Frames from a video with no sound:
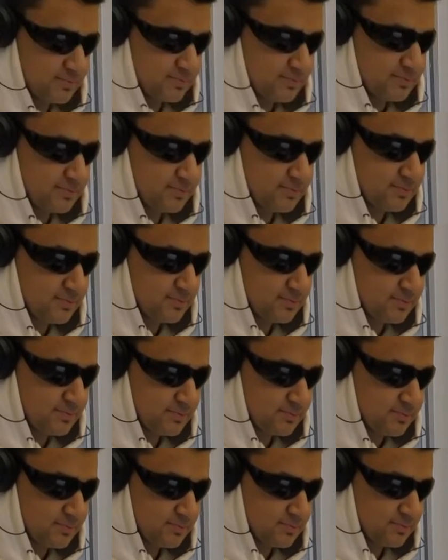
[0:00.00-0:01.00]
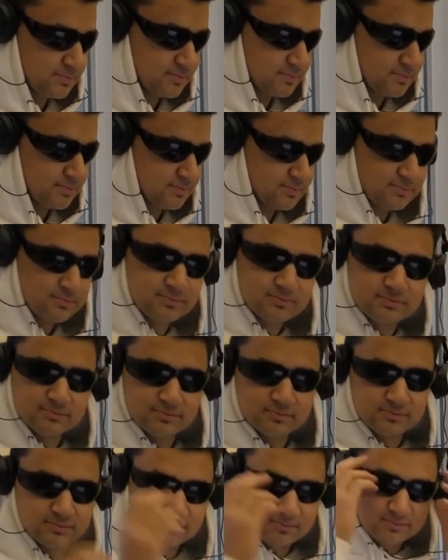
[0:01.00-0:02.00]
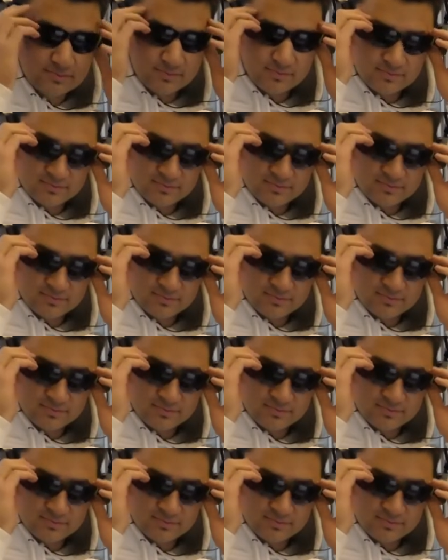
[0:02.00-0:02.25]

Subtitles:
(silence)